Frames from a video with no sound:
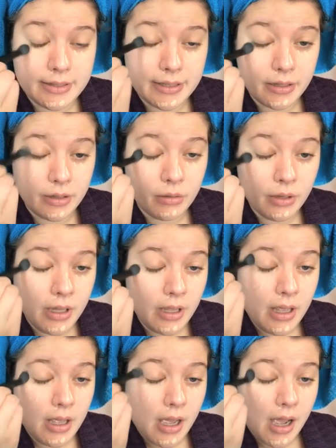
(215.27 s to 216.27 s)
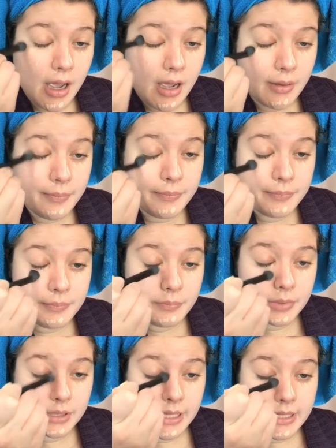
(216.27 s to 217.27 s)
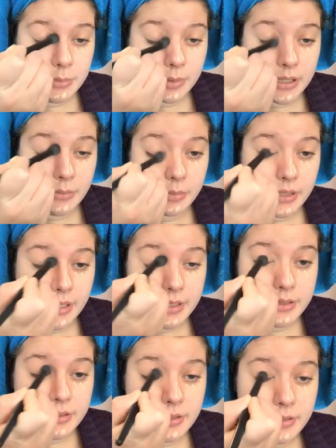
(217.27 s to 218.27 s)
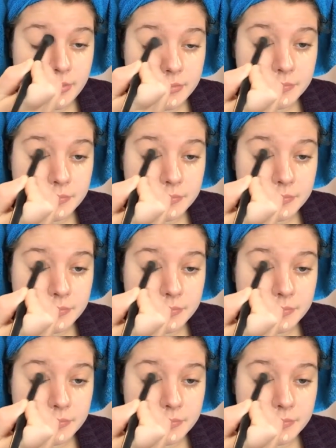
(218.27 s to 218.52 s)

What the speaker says: So blend, blend, blend.